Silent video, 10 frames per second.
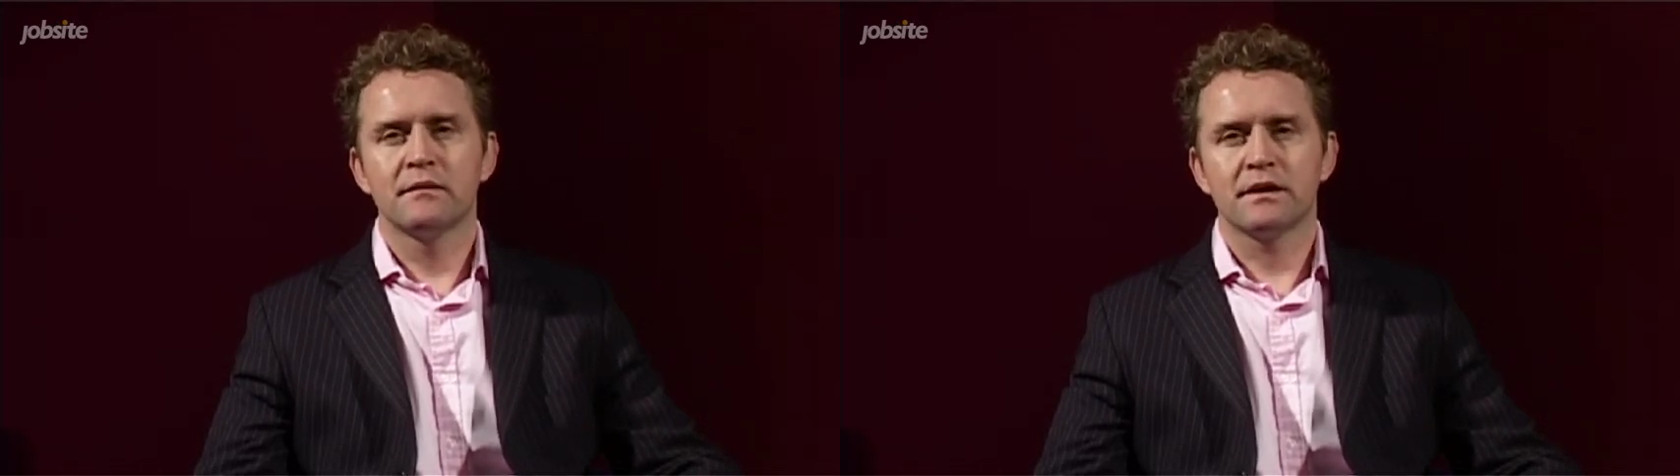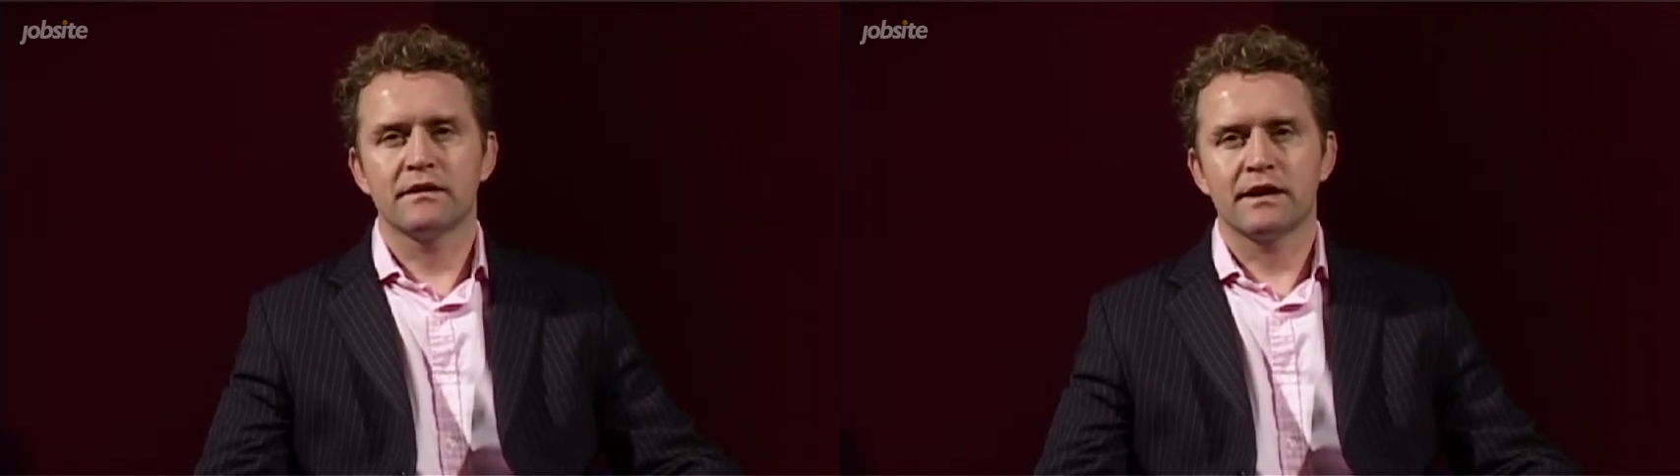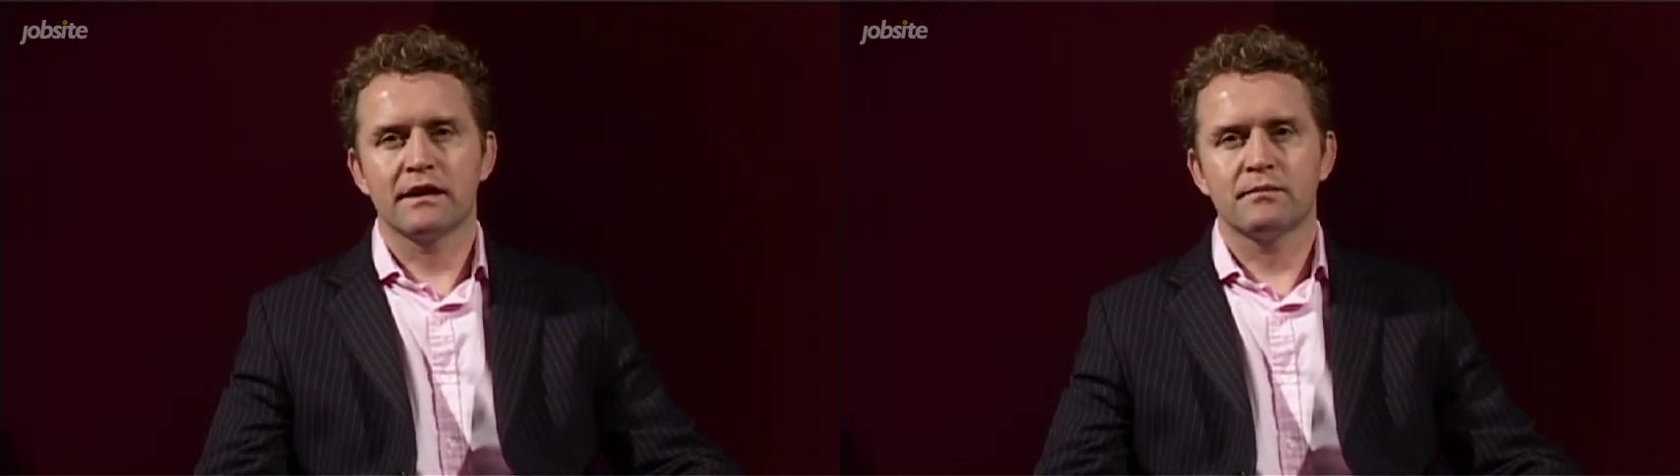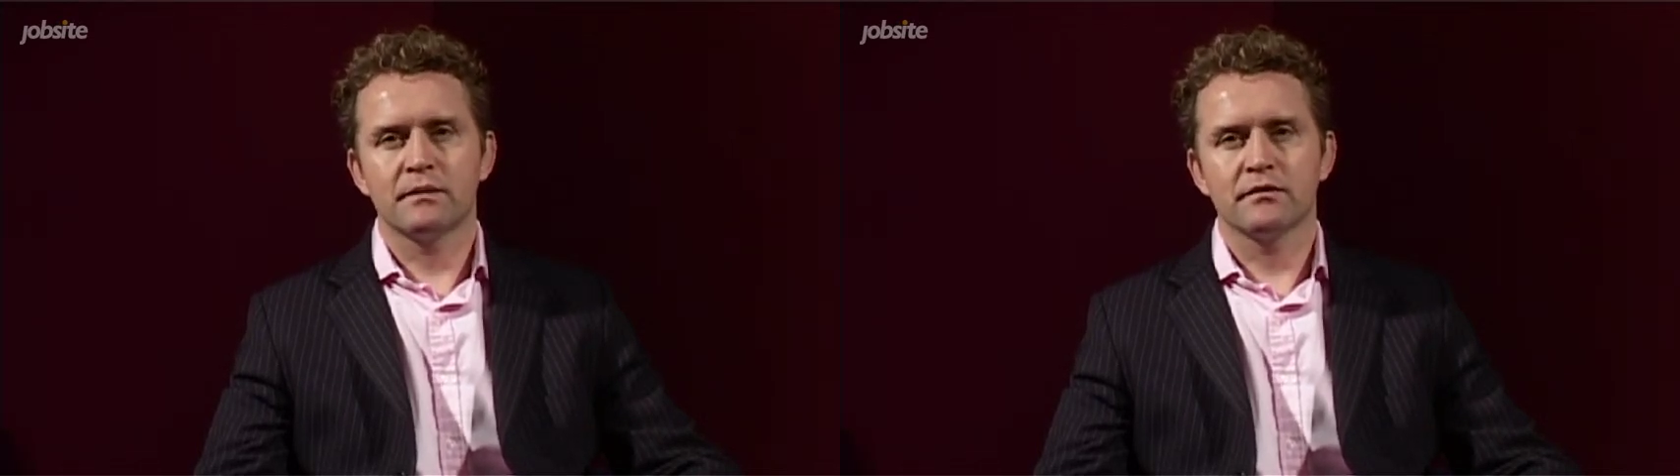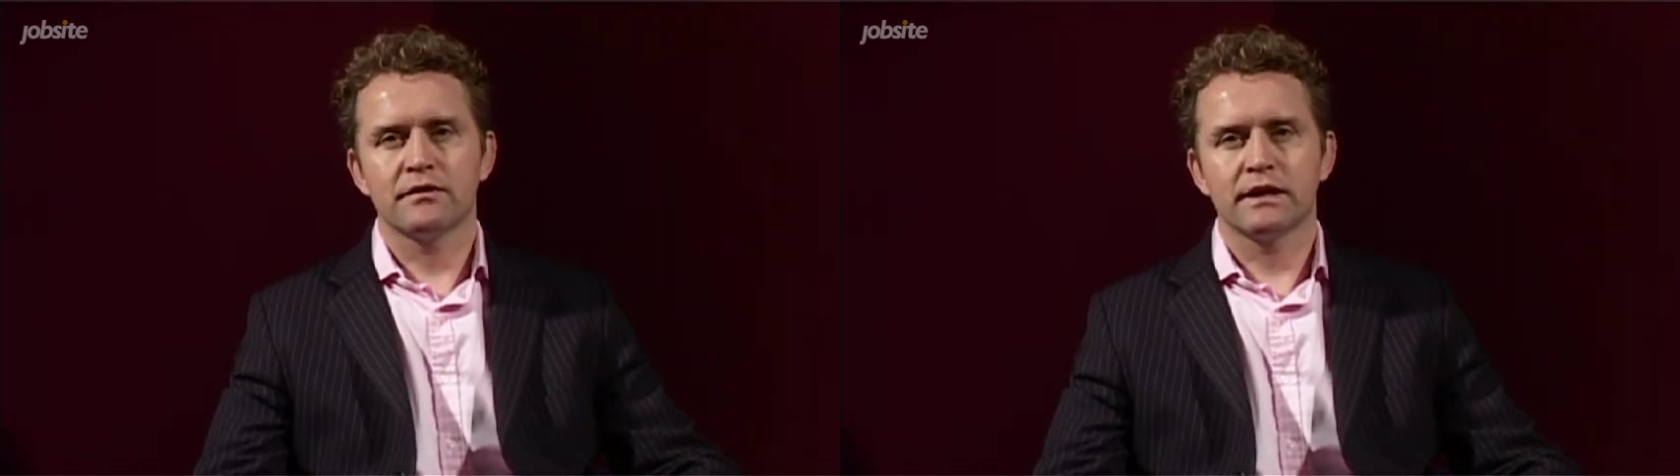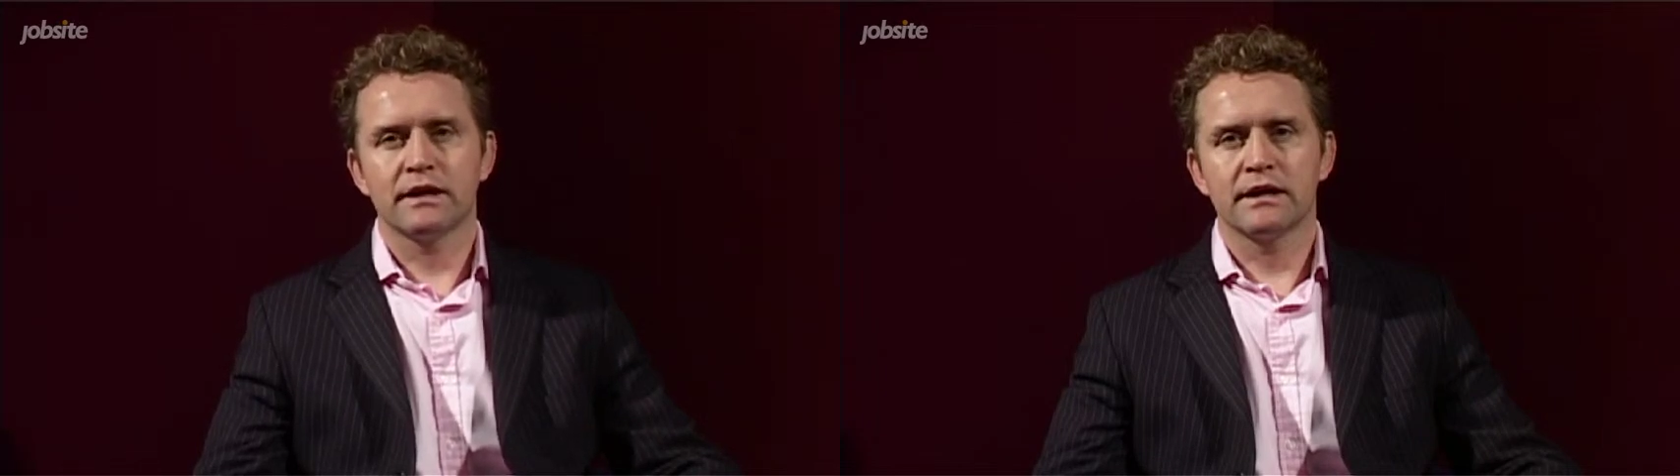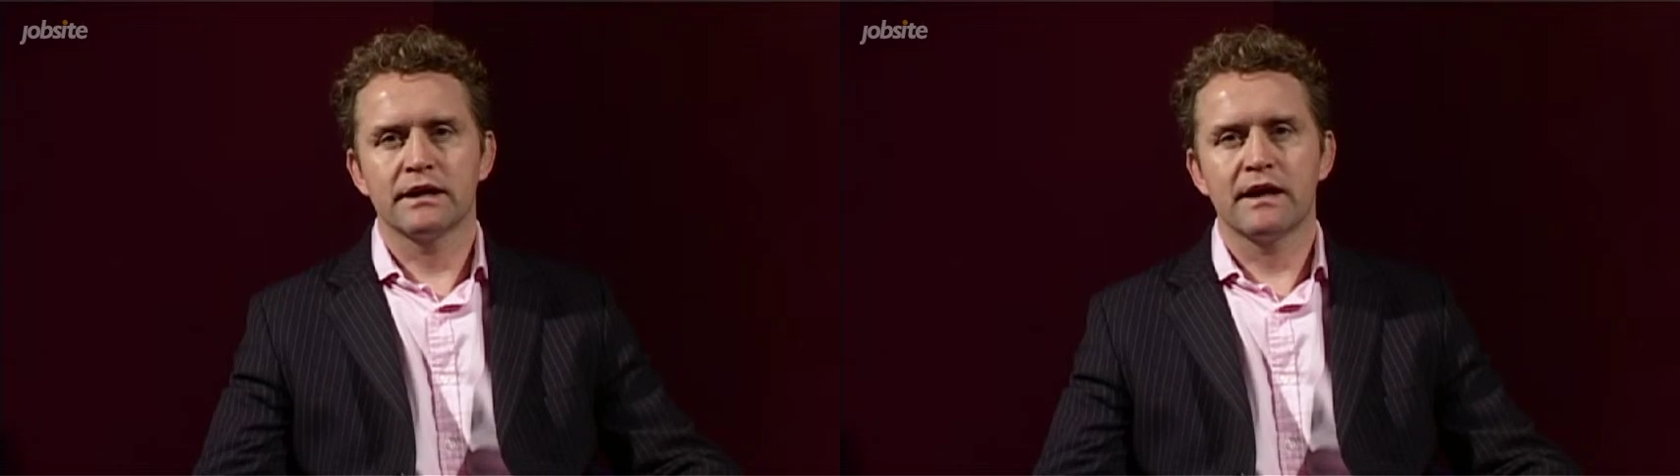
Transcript: because it gets people thinking.